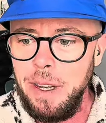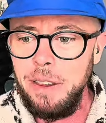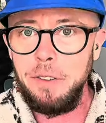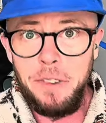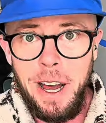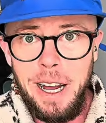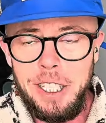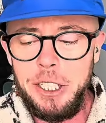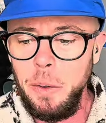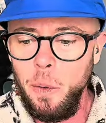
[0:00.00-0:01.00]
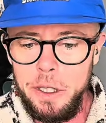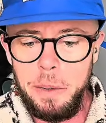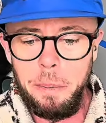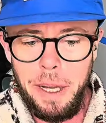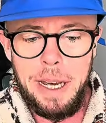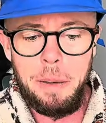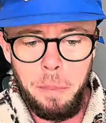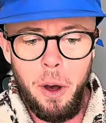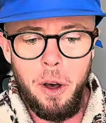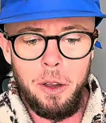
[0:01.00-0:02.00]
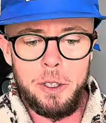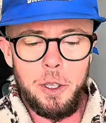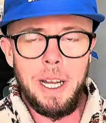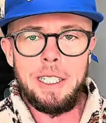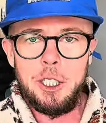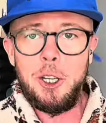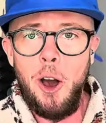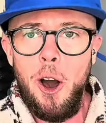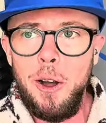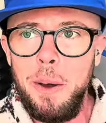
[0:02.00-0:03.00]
the flash wasn't playing ball. So let's talk